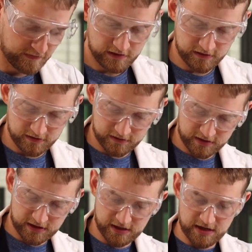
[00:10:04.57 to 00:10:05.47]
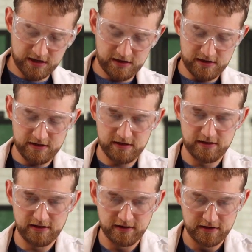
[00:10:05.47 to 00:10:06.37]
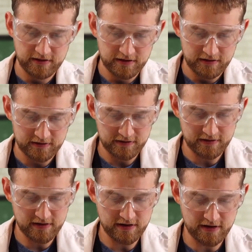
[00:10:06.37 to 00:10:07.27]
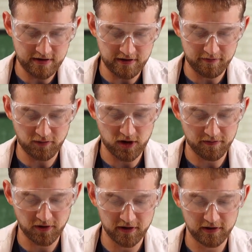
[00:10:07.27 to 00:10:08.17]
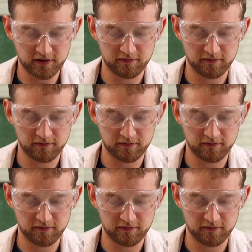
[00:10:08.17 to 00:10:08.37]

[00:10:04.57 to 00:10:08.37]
Okay, now pop on the